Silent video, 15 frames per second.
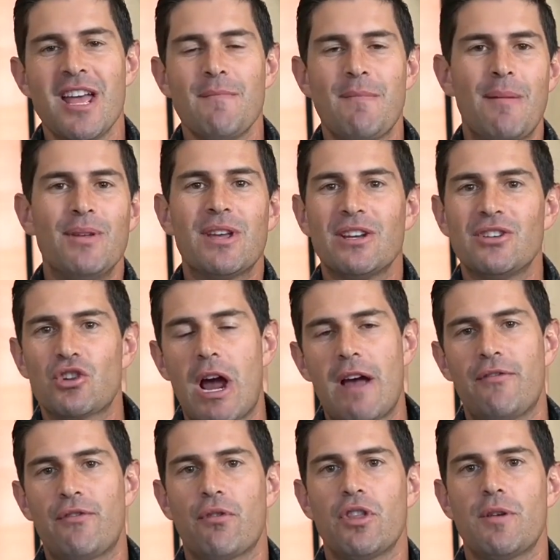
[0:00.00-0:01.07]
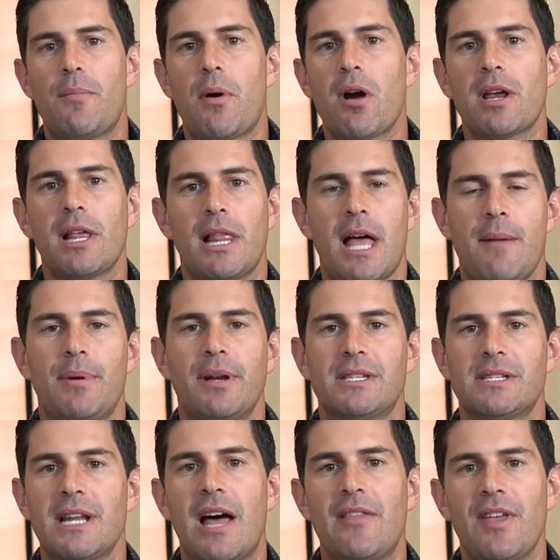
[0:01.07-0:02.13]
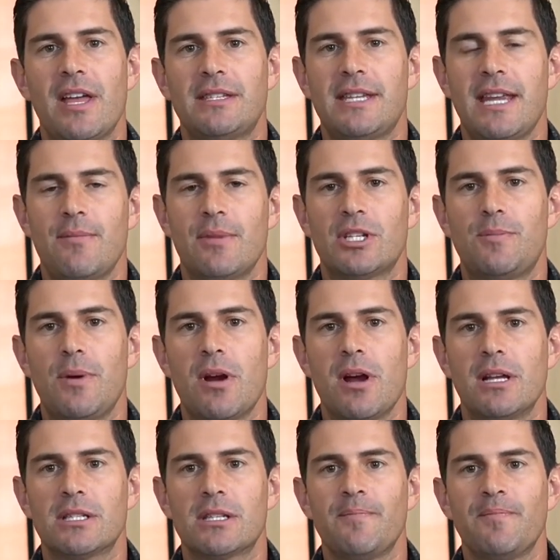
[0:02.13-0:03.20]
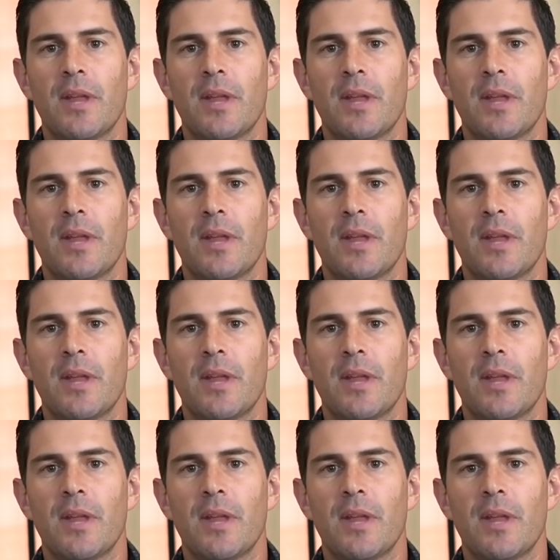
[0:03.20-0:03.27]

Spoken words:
Maybe you can drive through on the parking lot, but it's not that same experience.